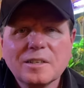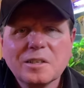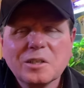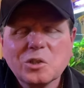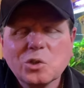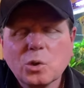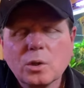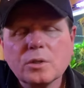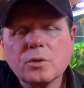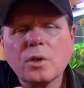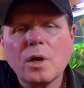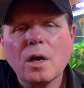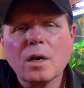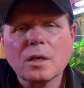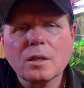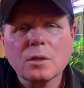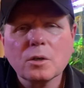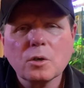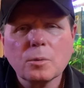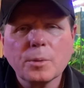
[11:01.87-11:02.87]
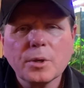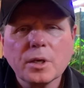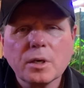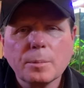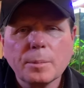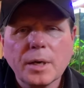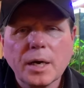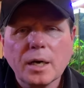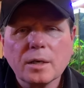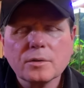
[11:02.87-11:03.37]
So let's talk a little bit
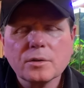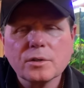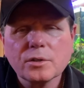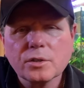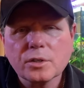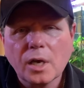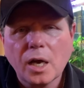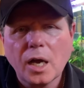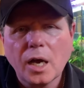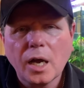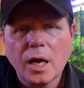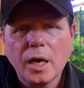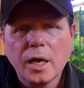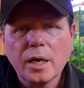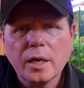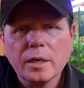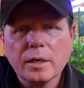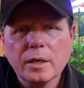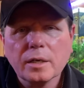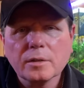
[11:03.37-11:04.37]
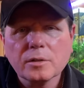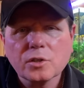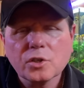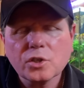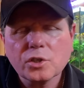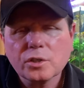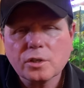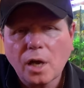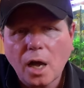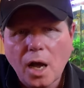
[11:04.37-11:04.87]
about design and
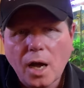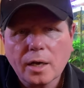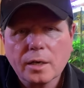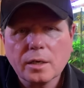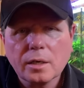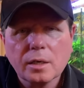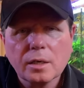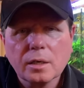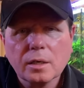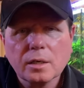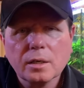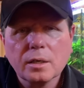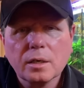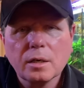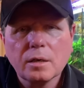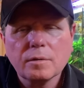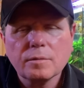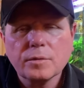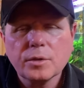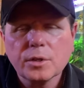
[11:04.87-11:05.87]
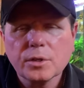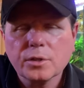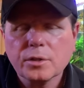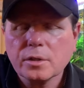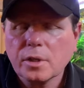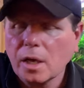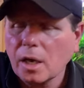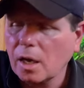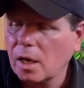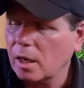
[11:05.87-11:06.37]
stocking of this
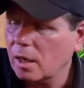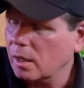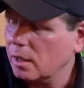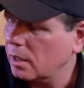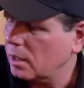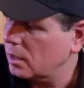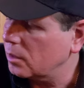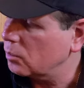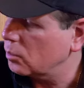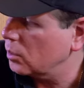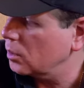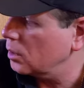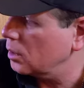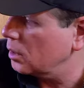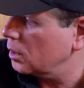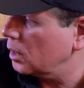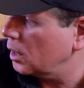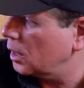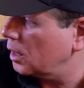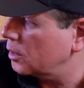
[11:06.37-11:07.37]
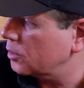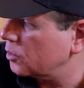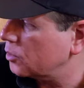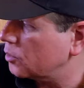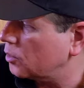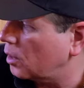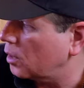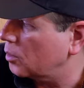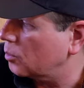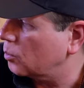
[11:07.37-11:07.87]
tank, and we'll
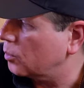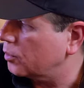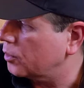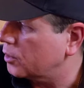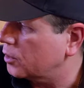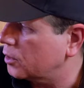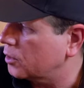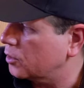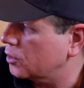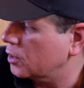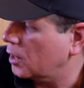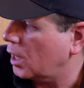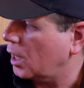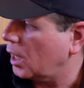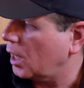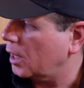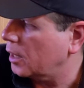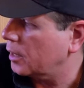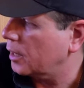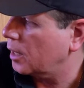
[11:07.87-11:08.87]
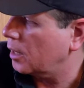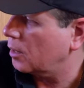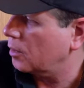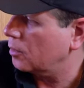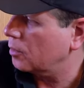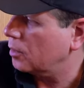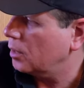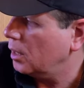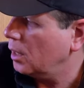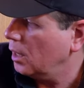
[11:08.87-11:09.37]
start with the design.
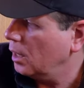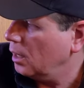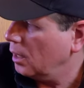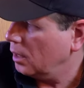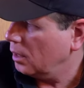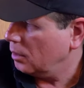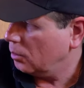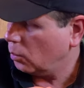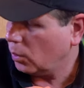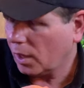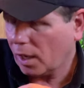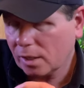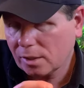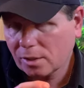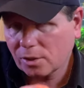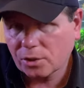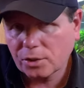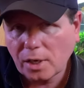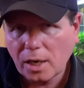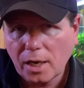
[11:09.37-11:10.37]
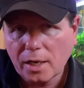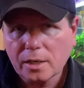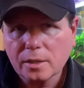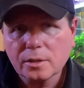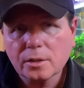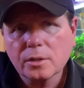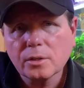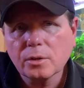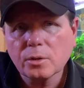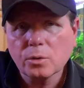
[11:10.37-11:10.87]
Now, what I
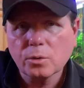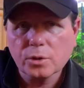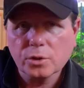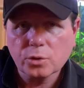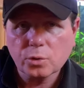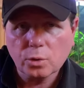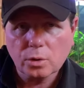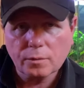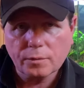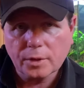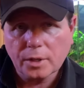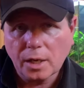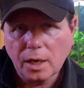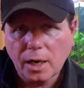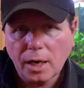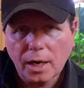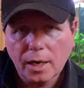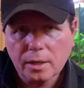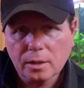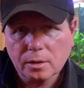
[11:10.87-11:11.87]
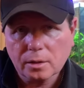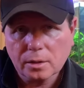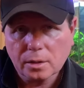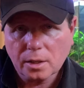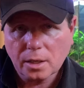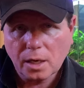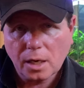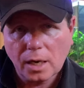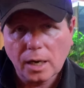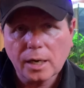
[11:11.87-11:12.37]
decided to do is sort of an
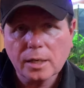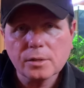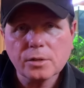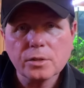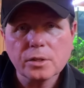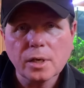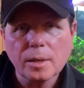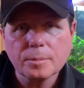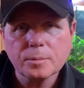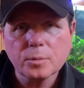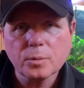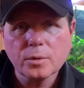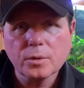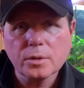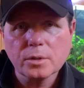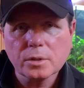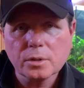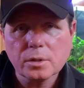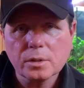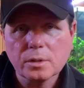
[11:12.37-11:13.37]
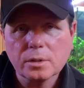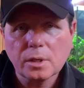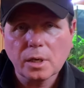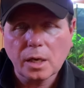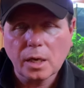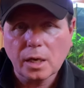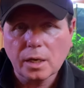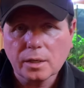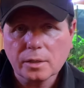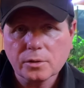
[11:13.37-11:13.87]
island concept with this
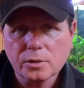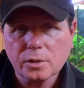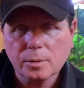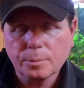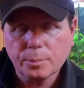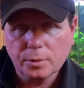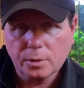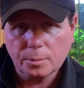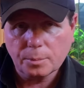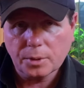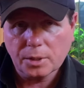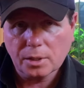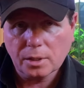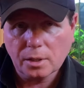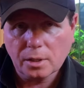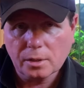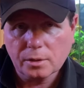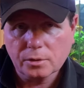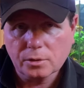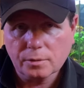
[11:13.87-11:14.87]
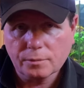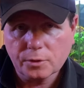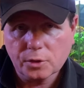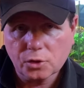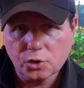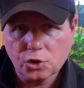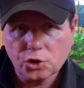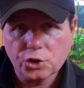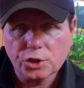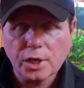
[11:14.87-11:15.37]
tank simply because of
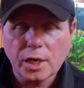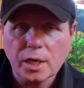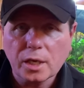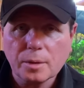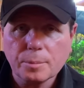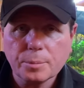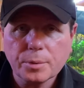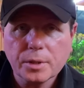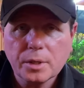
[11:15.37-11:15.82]
its shape.